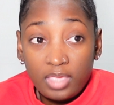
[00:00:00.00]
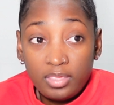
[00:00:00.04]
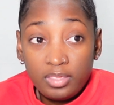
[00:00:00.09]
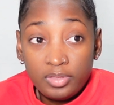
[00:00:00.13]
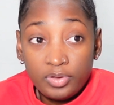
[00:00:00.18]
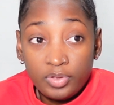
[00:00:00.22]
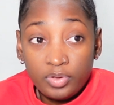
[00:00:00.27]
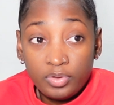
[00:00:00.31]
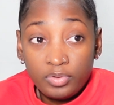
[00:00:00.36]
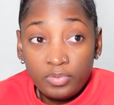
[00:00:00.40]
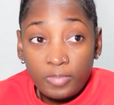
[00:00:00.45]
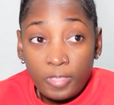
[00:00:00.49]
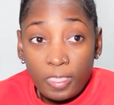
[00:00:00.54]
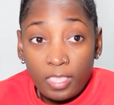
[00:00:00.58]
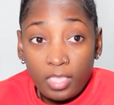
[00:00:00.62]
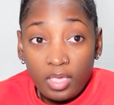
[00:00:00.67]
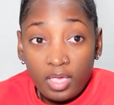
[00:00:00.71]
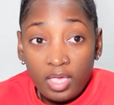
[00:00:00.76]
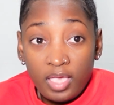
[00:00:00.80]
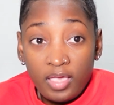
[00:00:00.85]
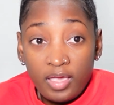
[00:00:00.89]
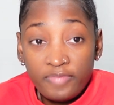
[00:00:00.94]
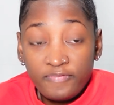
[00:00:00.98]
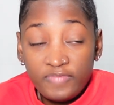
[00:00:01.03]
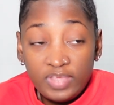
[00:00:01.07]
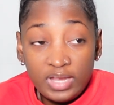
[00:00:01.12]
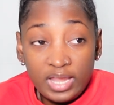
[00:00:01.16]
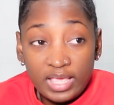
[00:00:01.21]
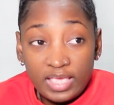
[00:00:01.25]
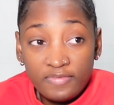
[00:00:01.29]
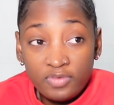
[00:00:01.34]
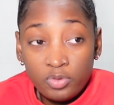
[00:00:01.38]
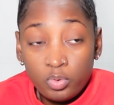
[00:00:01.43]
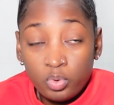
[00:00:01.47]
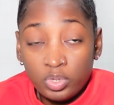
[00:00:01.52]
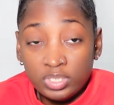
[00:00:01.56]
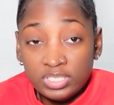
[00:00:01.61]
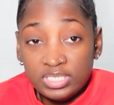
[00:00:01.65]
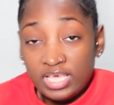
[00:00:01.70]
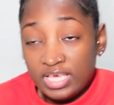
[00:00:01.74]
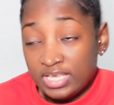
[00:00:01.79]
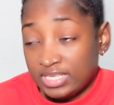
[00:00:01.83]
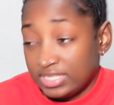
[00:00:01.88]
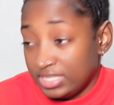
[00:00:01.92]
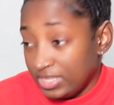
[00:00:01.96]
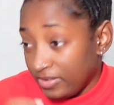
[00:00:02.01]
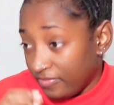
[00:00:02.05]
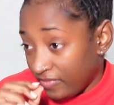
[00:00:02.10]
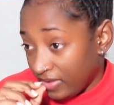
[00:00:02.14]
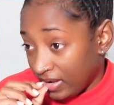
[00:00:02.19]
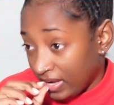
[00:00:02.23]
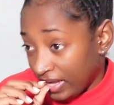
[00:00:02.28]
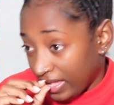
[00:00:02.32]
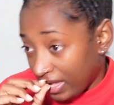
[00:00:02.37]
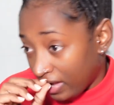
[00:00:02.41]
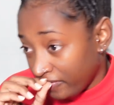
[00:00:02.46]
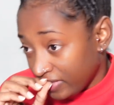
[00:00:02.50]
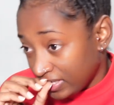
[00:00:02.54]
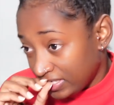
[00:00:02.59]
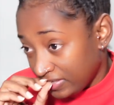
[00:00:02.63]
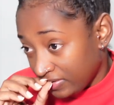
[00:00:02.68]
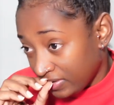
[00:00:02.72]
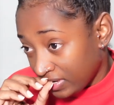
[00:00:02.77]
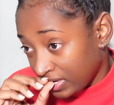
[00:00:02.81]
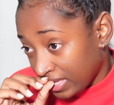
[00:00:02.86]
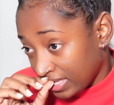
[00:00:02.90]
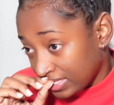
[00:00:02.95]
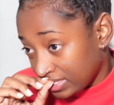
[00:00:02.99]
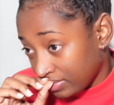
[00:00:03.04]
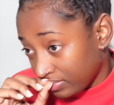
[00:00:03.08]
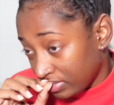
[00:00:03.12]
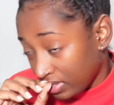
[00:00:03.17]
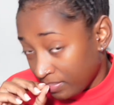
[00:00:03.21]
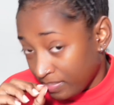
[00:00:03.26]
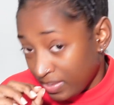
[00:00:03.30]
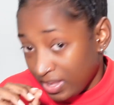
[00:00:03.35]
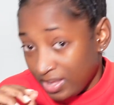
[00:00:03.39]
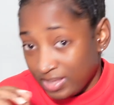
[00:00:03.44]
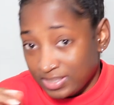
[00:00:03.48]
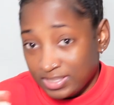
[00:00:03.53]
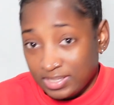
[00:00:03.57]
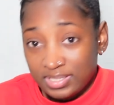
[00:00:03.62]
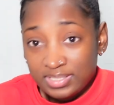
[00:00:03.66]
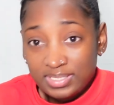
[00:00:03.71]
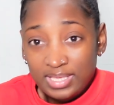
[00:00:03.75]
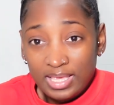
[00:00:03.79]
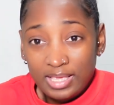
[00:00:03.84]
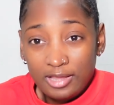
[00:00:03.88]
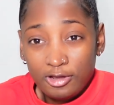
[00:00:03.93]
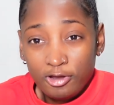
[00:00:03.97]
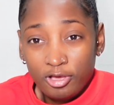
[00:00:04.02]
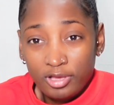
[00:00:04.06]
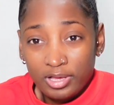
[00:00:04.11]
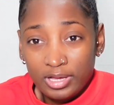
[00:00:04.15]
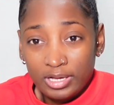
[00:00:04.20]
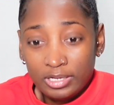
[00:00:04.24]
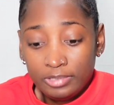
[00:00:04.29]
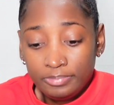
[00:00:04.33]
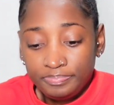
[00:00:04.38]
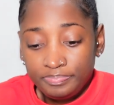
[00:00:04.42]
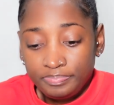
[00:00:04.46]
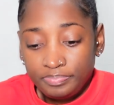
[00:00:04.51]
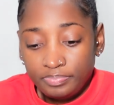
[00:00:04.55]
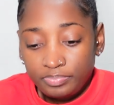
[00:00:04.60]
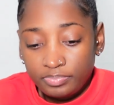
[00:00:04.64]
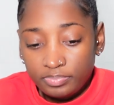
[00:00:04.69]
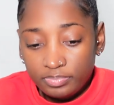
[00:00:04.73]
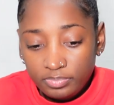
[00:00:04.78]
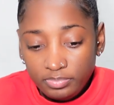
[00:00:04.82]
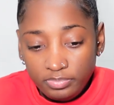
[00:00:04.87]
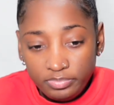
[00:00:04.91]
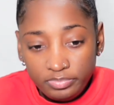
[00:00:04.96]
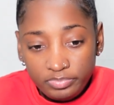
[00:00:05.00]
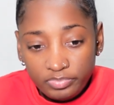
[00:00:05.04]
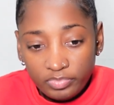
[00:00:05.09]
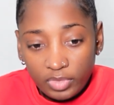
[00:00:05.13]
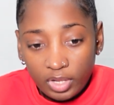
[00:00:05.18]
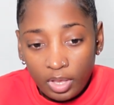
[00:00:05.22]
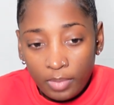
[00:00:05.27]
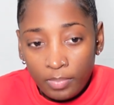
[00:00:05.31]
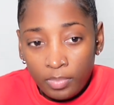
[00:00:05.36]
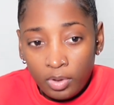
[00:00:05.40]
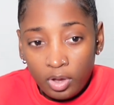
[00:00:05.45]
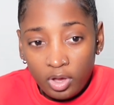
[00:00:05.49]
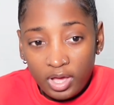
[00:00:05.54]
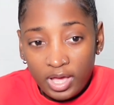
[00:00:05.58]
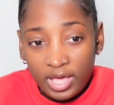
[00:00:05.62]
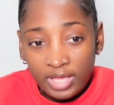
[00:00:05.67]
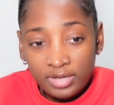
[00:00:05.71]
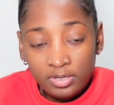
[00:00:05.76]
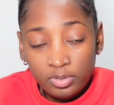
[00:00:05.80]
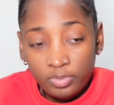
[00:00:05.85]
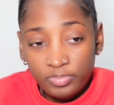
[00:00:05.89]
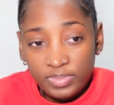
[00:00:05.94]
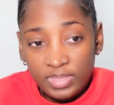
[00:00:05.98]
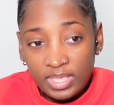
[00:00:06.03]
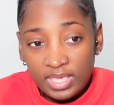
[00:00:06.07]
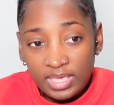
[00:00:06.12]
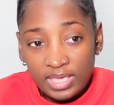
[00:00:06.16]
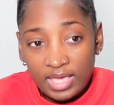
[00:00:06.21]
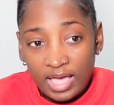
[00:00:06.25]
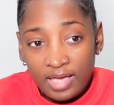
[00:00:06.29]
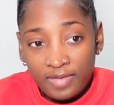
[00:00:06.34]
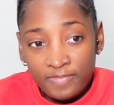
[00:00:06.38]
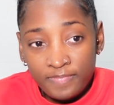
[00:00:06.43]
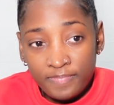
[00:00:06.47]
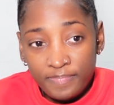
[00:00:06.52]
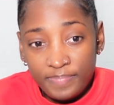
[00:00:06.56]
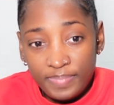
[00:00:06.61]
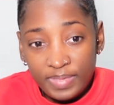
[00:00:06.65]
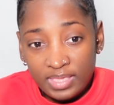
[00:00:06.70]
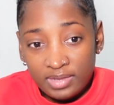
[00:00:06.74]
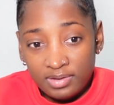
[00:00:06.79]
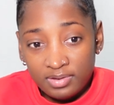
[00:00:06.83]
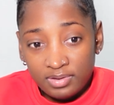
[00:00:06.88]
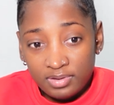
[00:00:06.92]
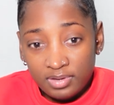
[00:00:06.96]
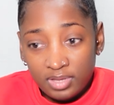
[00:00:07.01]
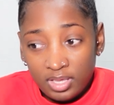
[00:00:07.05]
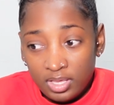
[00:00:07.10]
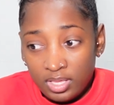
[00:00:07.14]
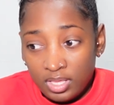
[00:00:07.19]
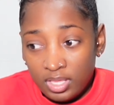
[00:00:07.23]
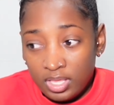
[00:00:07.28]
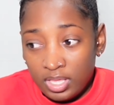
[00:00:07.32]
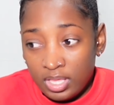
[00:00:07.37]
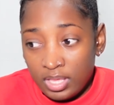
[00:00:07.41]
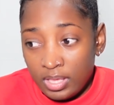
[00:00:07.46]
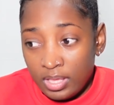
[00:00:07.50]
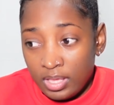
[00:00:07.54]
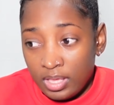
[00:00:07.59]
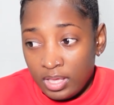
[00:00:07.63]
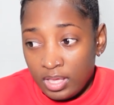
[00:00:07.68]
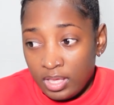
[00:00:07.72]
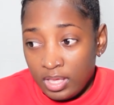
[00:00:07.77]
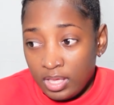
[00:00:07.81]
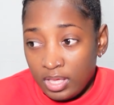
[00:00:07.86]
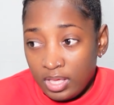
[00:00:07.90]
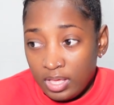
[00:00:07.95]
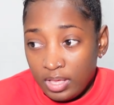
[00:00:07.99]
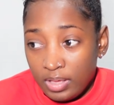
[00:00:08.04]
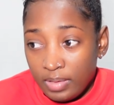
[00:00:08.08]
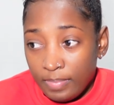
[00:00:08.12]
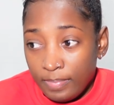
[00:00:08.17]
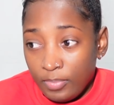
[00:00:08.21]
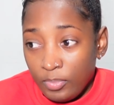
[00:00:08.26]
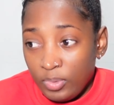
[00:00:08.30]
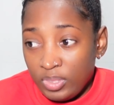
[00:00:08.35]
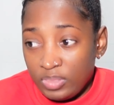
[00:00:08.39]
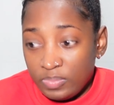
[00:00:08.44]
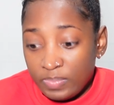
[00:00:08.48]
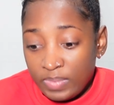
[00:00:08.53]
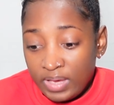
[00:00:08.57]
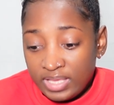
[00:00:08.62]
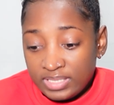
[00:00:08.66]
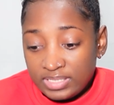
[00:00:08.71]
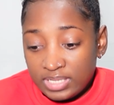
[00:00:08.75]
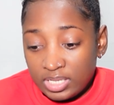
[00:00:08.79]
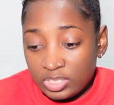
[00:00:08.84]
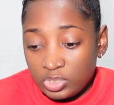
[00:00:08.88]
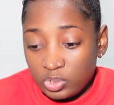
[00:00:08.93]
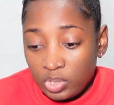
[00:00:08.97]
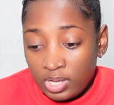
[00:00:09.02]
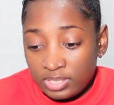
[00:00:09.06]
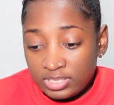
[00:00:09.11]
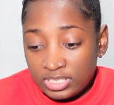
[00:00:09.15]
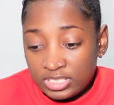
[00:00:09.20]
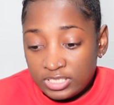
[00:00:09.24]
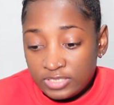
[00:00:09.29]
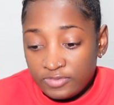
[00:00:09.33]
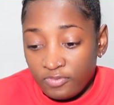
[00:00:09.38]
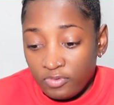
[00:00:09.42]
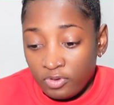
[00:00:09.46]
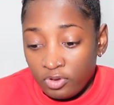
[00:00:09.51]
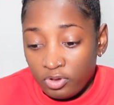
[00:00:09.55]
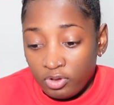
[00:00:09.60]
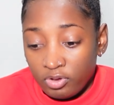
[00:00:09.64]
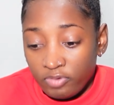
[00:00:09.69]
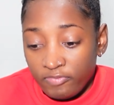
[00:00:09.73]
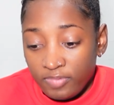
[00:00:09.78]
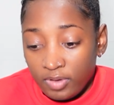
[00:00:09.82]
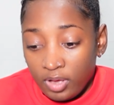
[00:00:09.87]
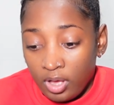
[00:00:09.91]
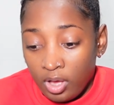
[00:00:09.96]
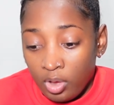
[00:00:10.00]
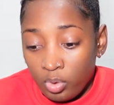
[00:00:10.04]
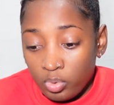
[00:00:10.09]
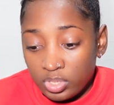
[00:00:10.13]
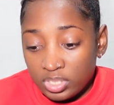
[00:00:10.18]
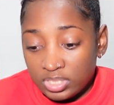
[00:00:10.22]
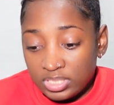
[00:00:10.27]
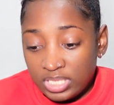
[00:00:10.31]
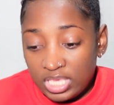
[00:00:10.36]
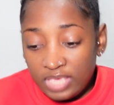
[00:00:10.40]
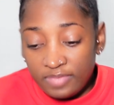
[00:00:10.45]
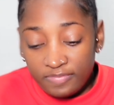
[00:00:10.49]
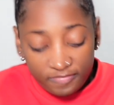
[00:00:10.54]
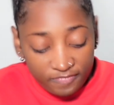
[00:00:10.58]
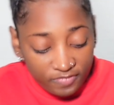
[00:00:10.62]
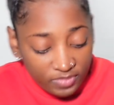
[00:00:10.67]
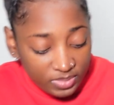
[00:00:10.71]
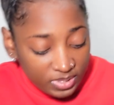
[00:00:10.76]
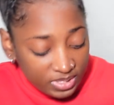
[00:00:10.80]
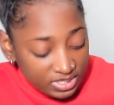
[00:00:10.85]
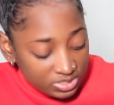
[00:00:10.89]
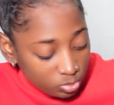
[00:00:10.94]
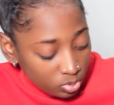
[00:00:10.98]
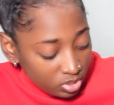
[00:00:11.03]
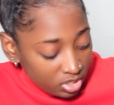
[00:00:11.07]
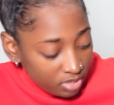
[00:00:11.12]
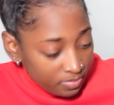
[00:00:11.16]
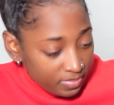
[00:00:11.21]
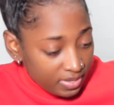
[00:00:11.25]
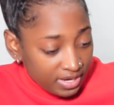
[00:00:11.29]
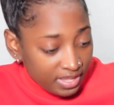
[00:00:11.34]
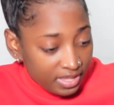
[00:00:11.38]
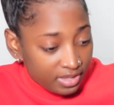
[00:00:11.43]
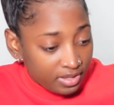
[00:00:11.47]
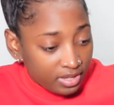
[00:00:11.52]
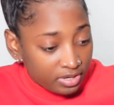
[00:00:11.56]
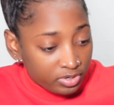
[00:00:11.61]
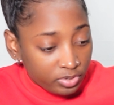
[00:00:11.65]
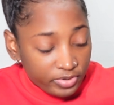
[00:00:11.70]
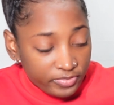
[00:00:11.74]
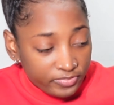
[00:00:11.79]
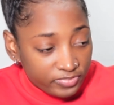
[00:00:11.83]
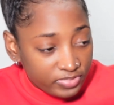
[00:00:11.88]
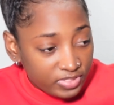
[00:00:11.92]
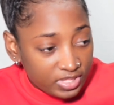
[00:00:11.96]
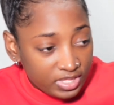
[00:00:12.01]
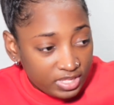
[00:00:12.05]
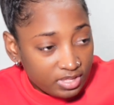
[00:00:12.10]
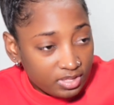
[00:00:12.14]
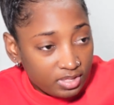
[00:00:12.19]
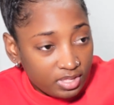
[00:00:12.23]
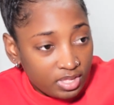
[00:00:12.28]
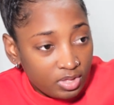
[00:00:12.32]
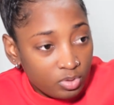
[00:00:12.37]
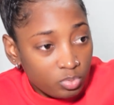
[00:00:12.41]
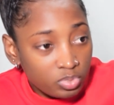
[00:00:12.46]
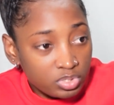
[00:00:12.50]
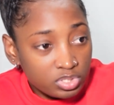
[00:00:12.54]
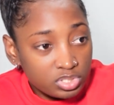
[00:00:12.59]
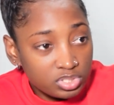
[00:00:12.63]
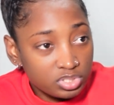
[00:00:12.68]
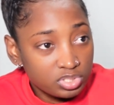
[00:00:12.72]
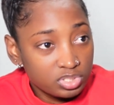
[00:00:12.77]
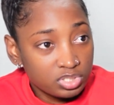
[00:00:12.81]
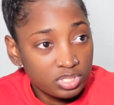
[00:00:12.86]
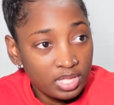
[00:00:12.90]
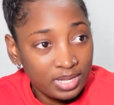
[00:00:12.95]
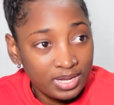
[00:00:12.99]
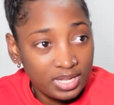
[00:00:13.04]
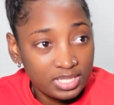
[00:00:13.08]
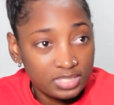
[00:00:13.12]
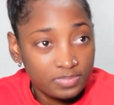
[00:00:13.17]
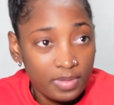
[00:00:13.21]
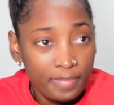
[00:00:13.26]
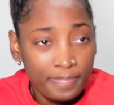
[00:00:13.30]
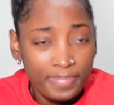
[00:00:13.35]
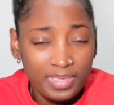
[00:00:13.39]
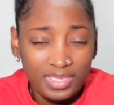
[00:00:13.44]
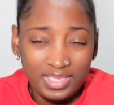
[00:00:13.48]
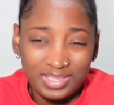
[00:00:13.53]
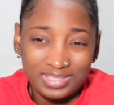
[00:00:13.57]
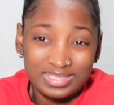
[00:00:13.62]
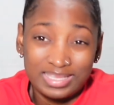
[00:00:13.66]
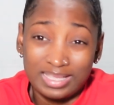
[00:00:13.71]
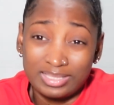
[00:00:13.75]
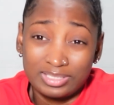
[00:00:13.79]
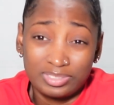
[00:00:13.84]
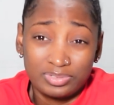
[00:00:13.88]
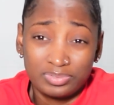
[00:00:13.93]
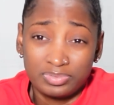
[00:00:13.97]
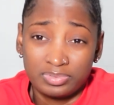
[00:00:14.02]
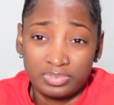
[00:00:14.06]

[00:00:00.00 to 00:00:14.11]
you know. I feel like everyone takes different. Like obviously you're gonna get something bigger, it's gonna take longer, but I don't think I've been with my tattoo artist for hours. Even for this one on my leg, I don't even think it was, and that's my biggest tattoo,